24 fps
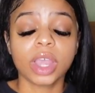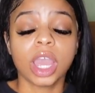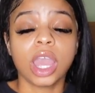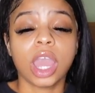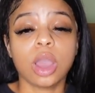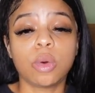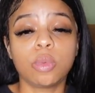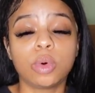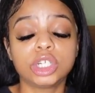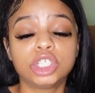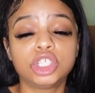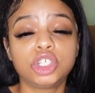
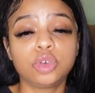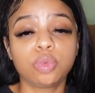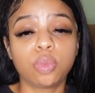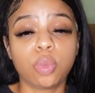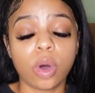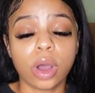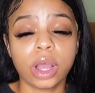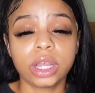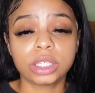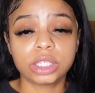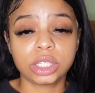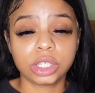And what you
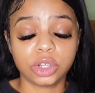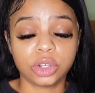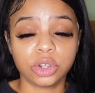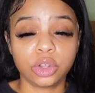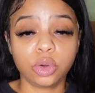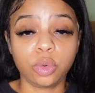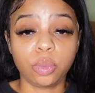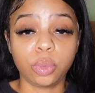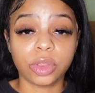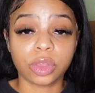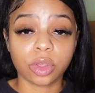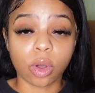want to
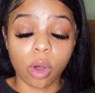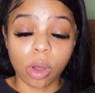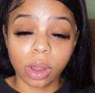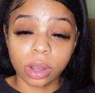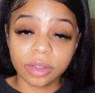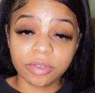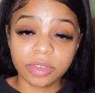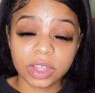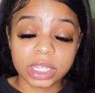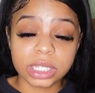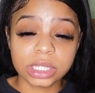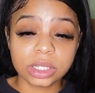do with all
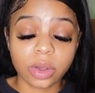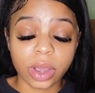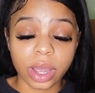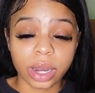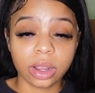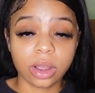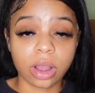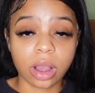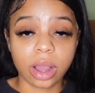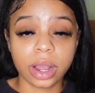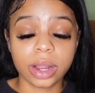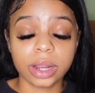of these
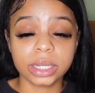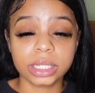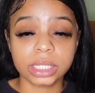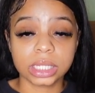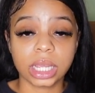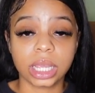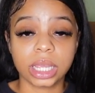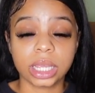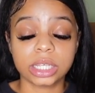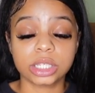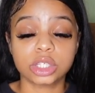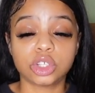credit cards
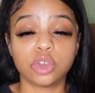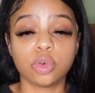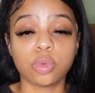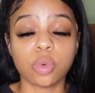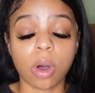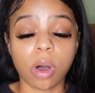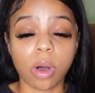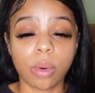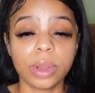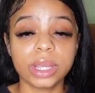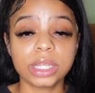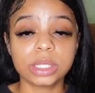is you
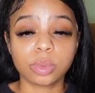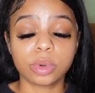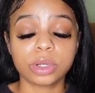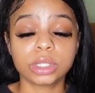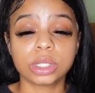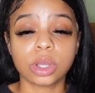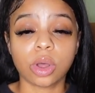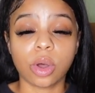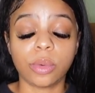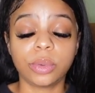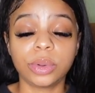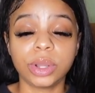always want
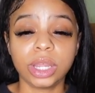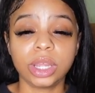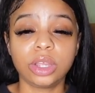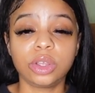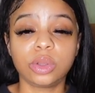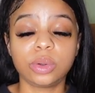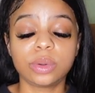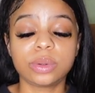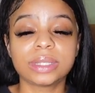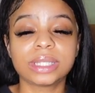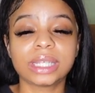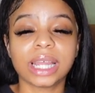to only
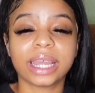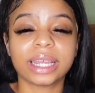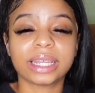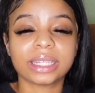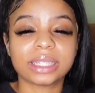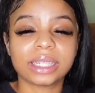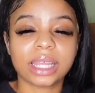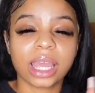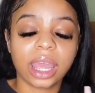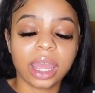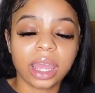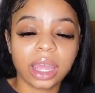use like
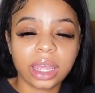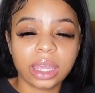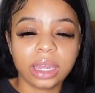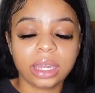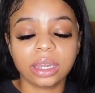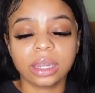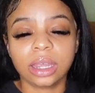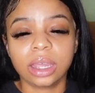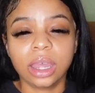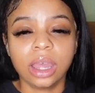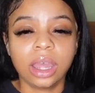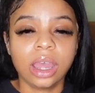
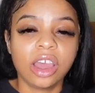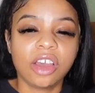ten,